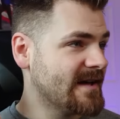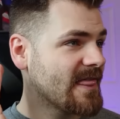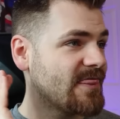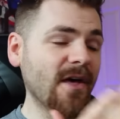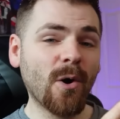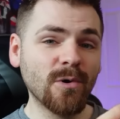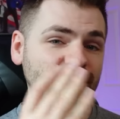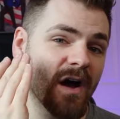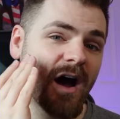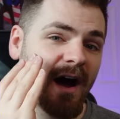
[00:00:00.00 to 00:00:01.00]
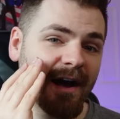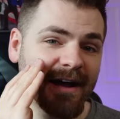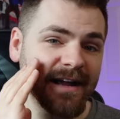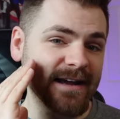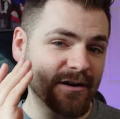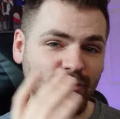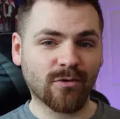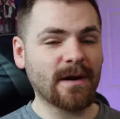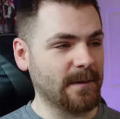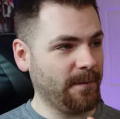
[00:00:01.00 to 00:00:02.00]
those are
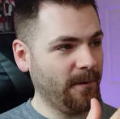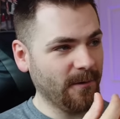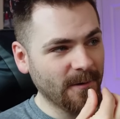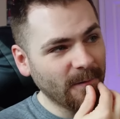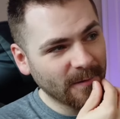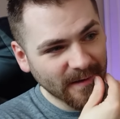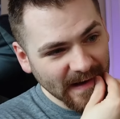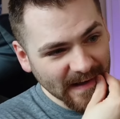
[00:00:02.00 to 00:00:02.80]
incredible.